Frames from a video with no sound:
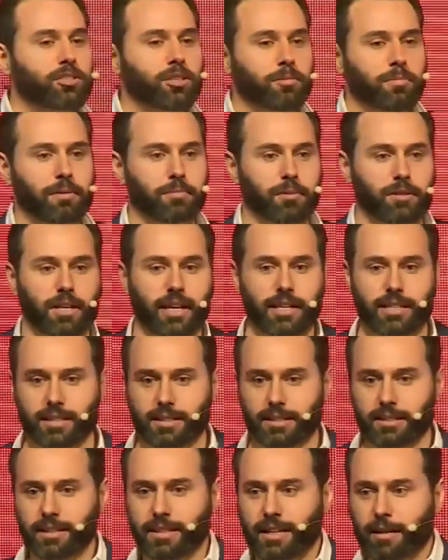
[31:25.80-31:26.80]
do people like it?
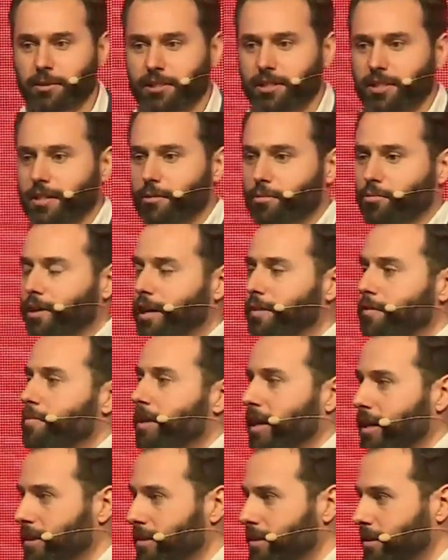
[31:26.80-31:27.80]
How much do they rave
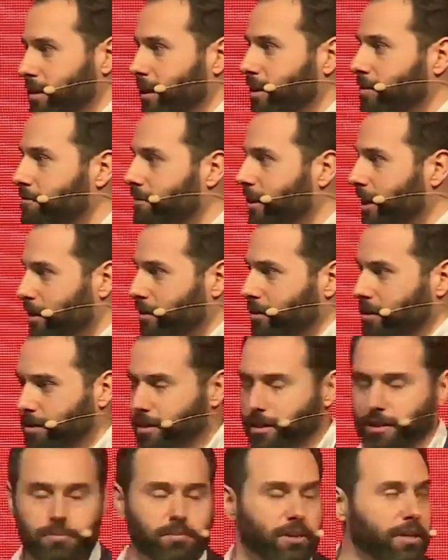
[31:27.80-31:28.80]
about it? How viral is
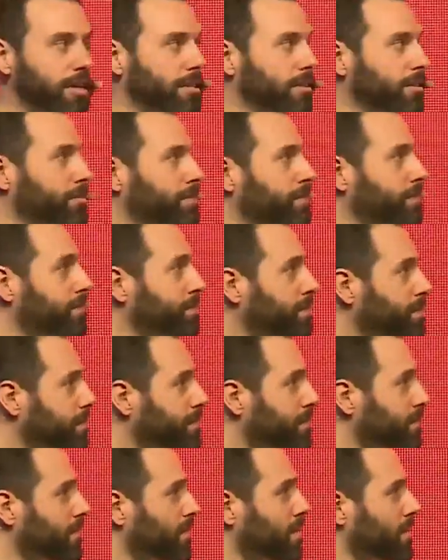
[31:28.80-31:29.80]
this product?
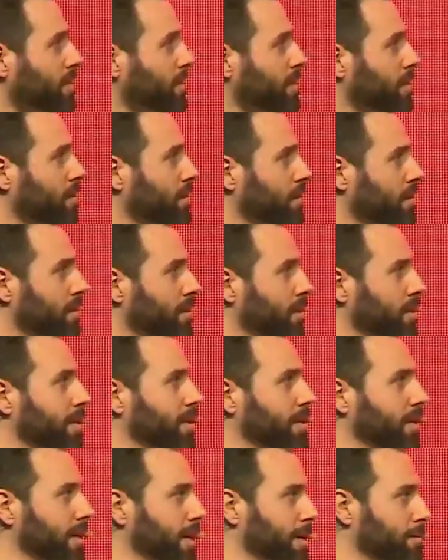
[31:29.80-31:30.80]

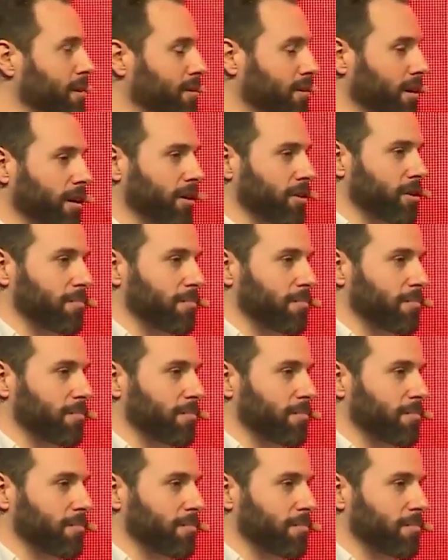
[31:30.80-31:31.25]
The MRR, the